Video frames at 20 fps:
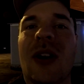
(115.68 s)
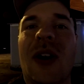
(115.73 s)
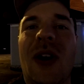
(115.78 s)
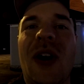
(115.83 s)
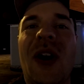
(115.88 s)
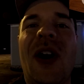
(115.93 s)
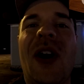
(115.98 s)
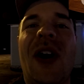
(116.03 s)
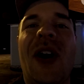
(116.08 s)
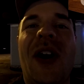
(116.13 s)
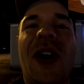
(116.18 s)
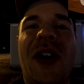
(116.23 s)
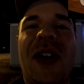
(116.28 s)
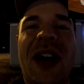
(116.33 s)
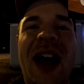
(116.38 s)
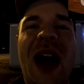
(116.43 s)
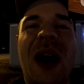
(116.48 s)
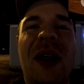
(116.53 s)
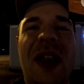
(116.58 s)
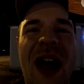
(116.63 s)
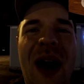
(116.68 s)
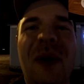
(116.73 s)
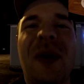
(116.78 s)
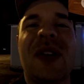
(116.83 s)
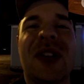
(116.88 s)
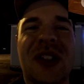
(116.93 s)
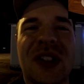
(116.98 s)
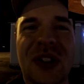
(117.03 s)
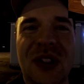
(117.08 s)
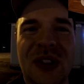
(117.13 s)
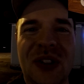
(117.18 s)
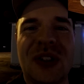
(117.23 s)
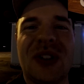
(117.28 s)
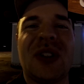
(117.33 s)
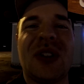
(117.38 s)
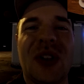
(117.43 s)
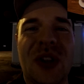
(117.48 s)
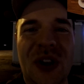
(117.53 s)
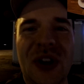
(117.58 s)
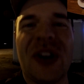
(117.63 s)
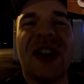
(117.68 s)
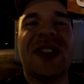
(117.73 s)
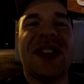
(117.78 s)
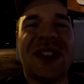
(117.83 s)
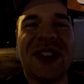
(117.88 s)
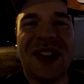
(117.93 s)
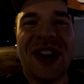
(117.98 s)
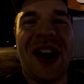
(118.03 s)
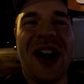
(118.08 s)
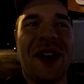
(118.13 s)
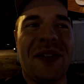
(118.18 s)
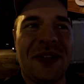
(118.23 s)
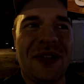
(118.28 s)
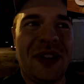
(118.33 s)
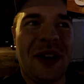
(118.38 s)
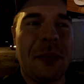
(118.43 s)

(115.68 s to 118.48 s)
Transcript: Oh, that was good stuff.